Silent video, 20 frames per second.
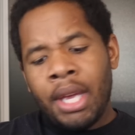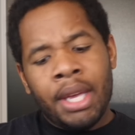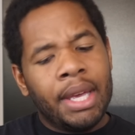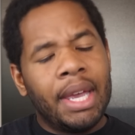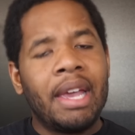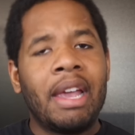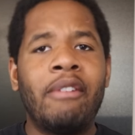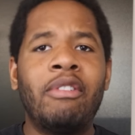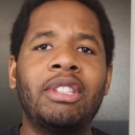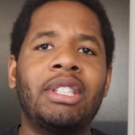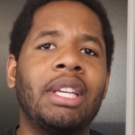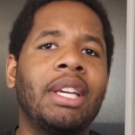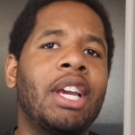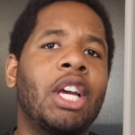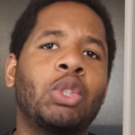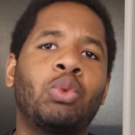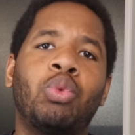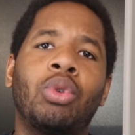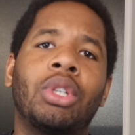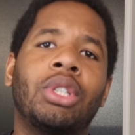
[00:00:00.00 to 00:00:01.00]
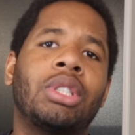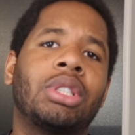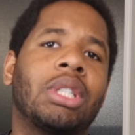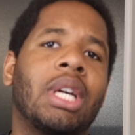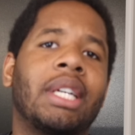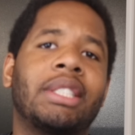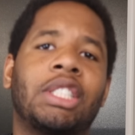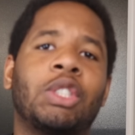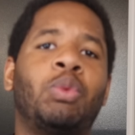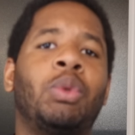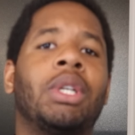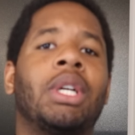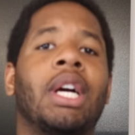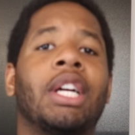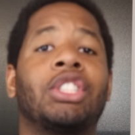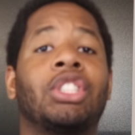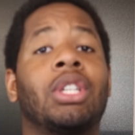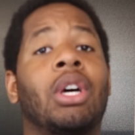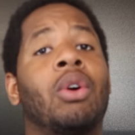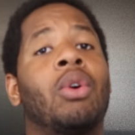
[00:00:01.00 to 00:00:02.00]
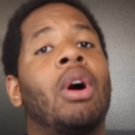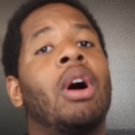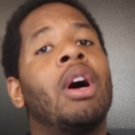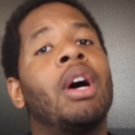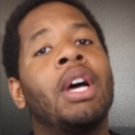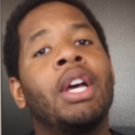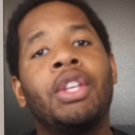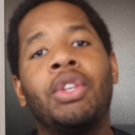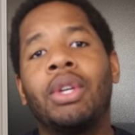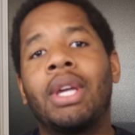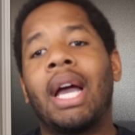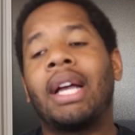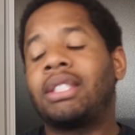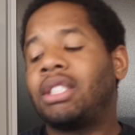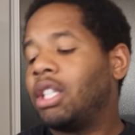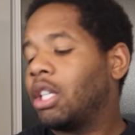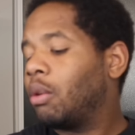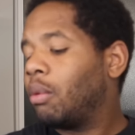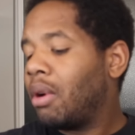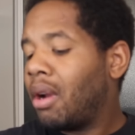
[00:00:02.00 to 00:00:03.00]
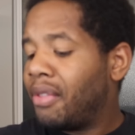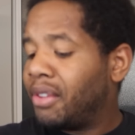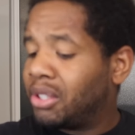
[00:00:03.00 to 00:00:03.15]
Yeah, everything else we'll discuss as we cut. So you guys stick around.